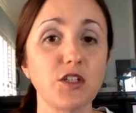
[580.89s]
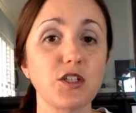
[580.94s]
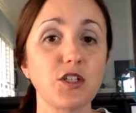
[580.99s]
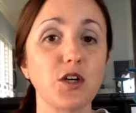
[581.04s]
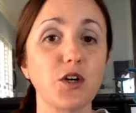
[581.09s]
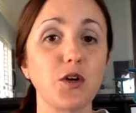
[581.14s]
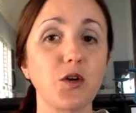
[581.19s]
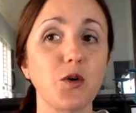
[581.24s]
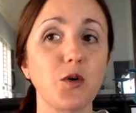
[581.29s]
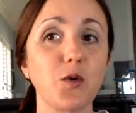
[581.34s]

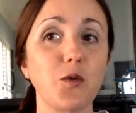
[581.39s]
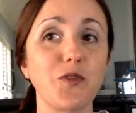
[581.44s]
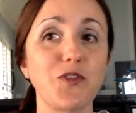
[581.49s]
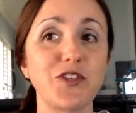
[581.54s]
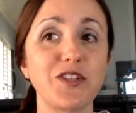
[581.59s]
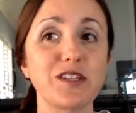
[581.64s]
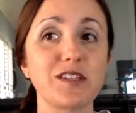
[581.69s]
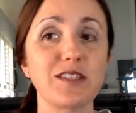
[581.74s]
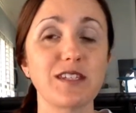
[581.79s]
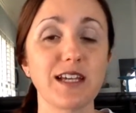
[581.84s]
So
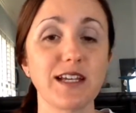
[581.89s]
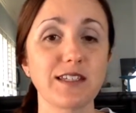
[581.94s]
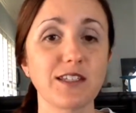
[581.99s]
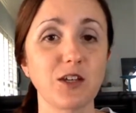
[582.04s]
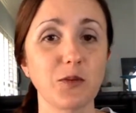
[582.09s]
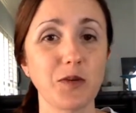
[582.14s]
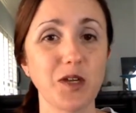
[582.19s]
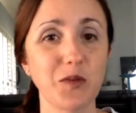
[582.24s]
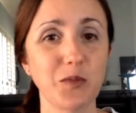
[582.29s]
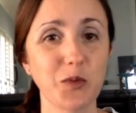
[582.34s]
since
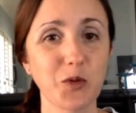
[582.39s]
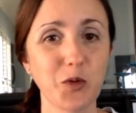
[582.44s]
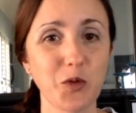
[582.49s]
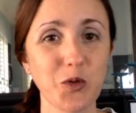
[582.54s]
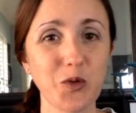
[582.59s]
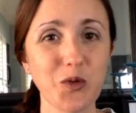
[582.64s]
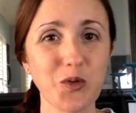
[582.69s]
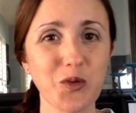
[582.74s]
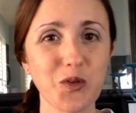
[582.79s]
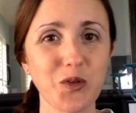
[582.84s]
that's how people
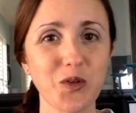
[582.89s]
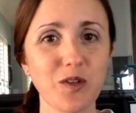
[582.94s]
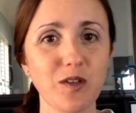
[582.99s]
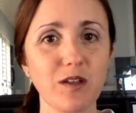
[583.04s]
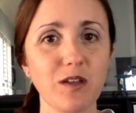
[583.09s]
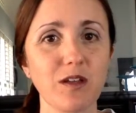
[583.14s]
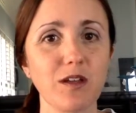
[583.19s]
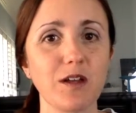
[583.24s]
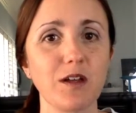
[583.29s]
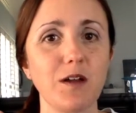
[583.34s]

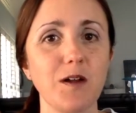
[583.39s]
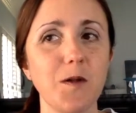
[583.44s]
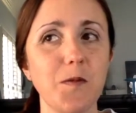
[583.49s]
Google,